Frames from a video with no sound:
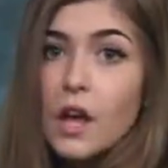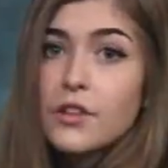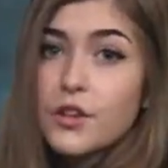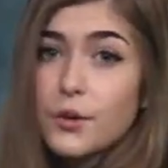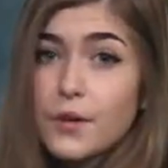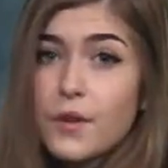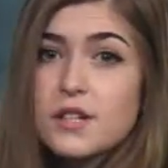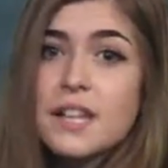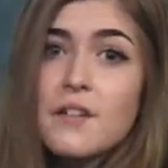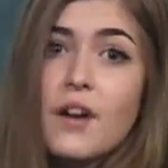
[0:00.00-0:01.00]
The
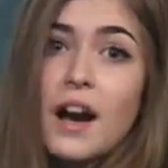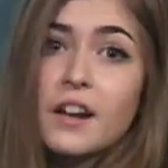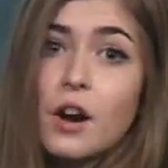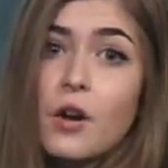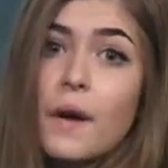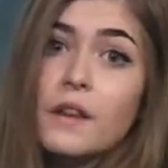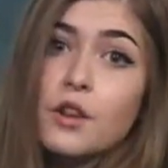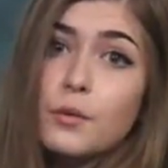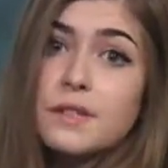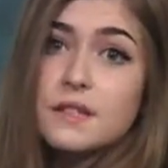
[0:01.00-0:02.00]
University of Idaho and
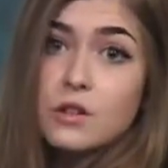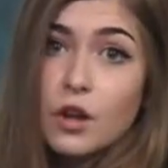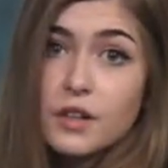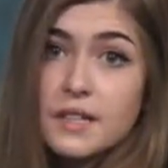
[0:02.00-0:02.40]
Lewis Clark